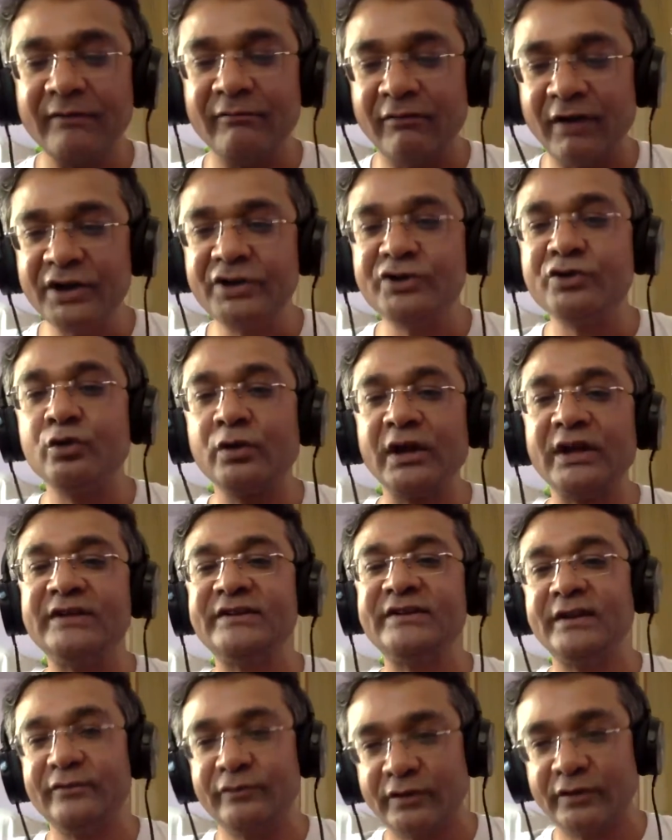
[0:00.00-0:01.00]
why should I
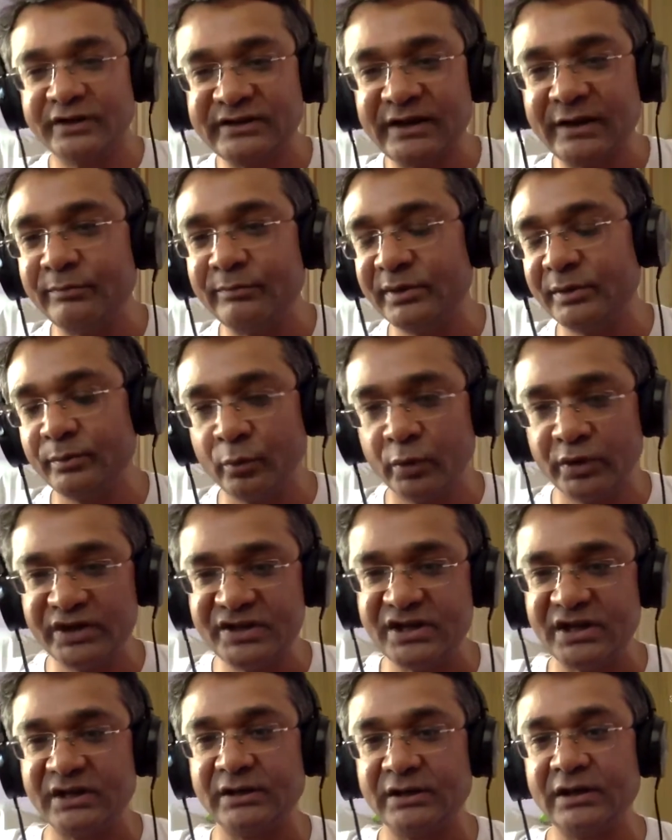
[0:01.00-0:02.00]
say, for example, Puri
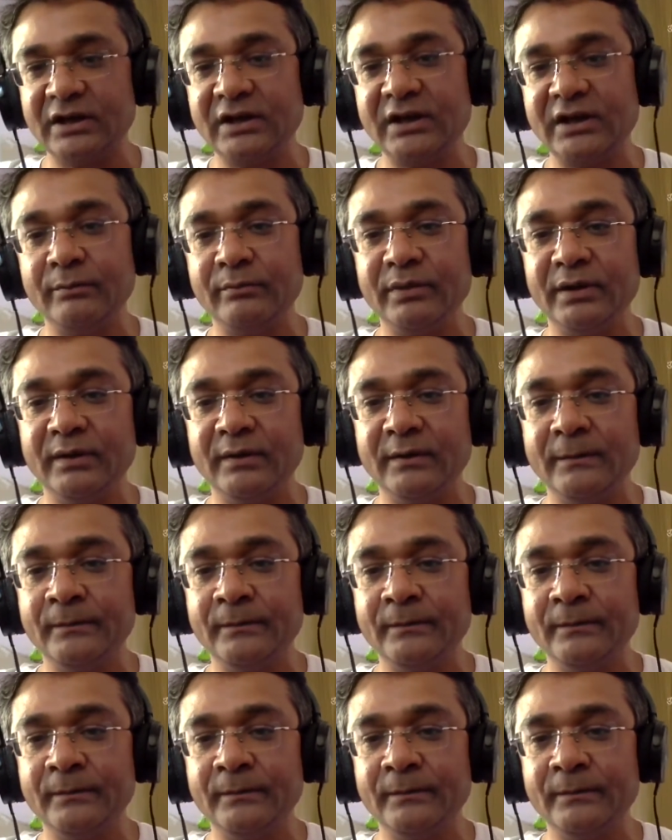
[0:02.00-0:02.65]
Jagannath Temple?